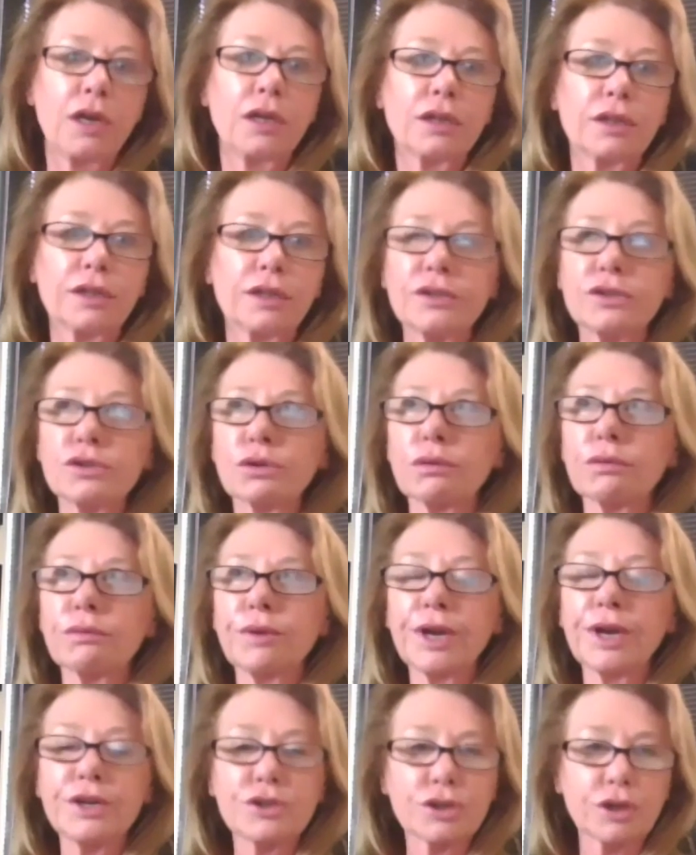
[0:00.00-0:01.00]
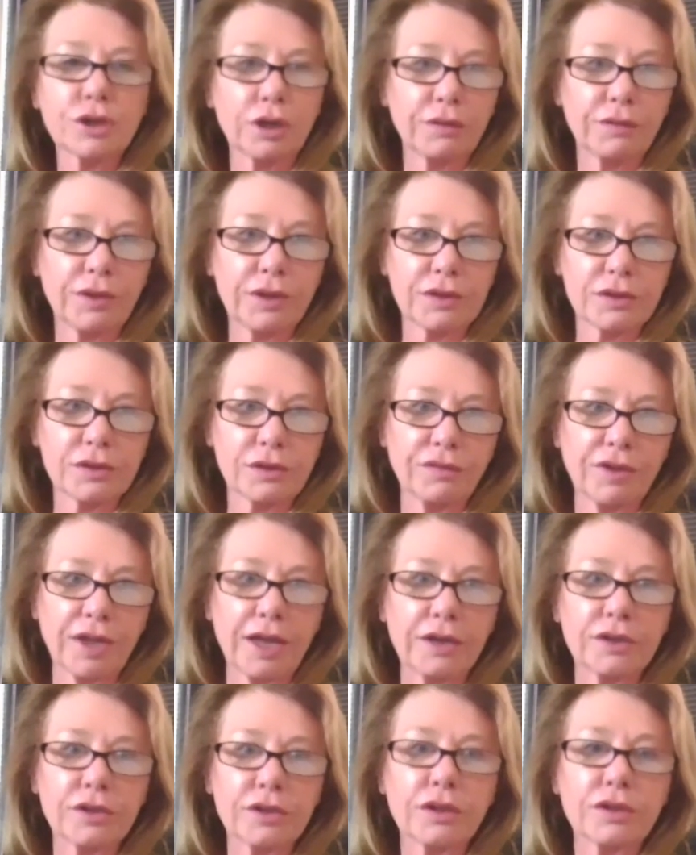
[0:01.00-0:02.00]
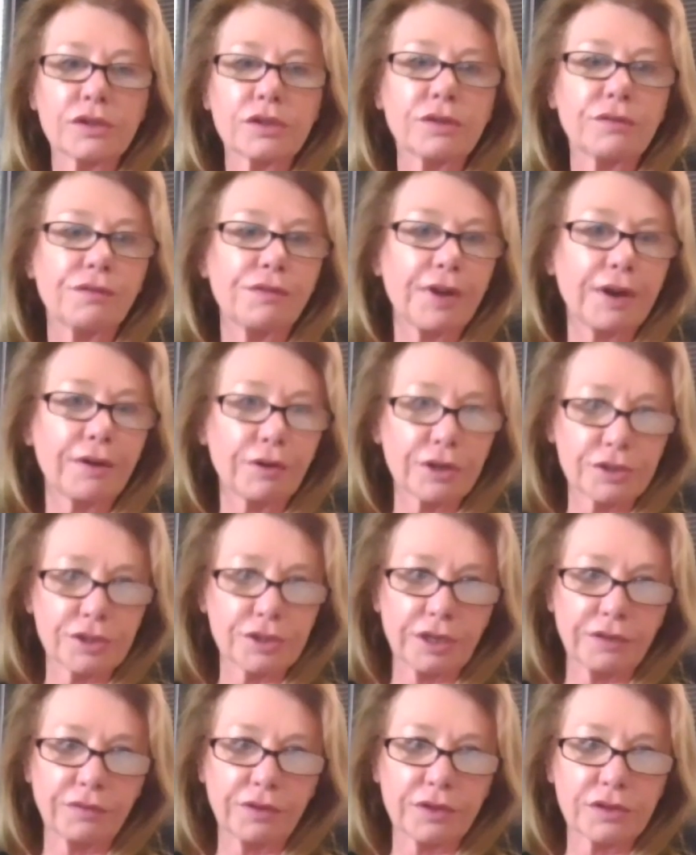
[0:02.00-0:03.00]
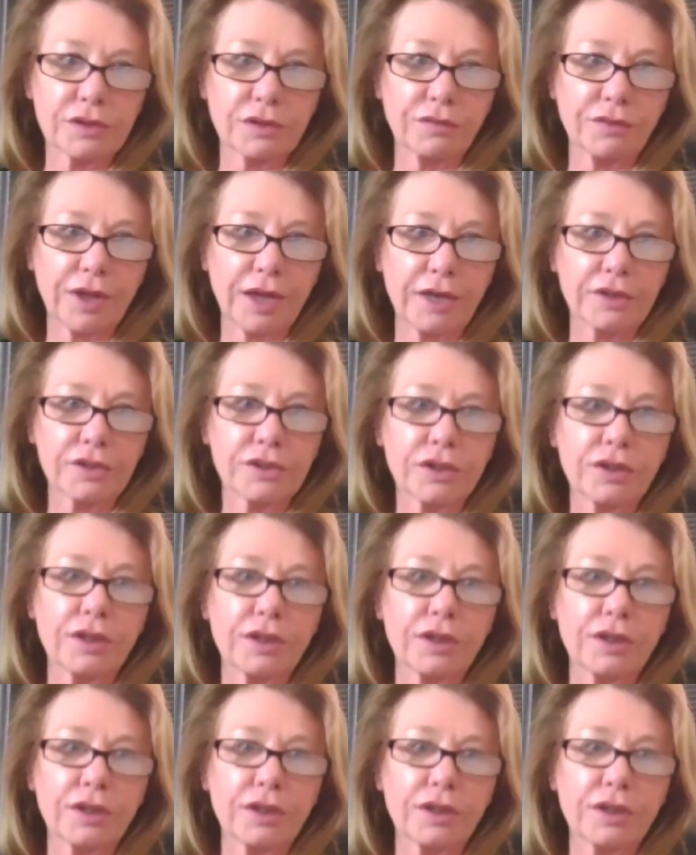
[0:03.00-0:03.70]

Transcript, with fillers: The duration of this event, the severity of this event,